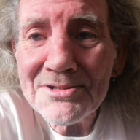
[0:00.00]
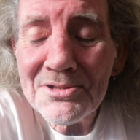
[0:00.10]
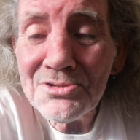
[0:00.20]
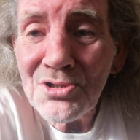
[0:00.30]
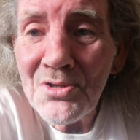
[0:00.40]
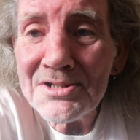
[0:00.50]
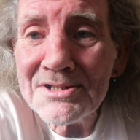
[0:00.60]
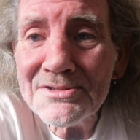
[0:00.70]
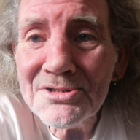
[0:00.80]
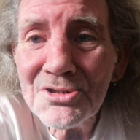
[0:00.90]
And I was quite
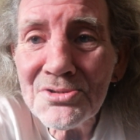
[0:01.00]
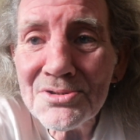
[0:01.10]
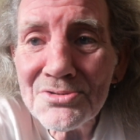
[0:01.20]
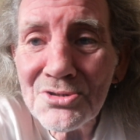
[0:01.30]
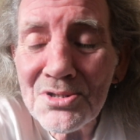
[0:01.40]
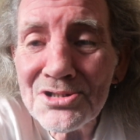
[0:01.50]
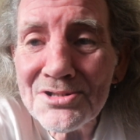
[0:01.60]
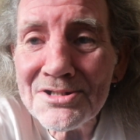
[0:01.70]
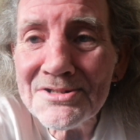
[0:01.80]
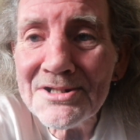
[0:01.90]
in,
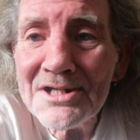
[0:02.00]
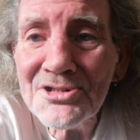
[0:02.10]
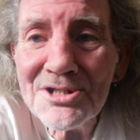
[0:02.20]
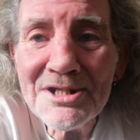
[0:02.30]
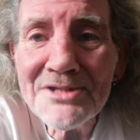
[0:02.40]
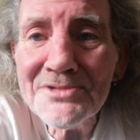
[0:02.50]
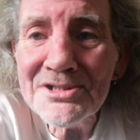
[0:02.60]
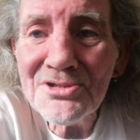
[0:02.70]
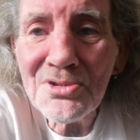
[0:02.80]
interested in the engineering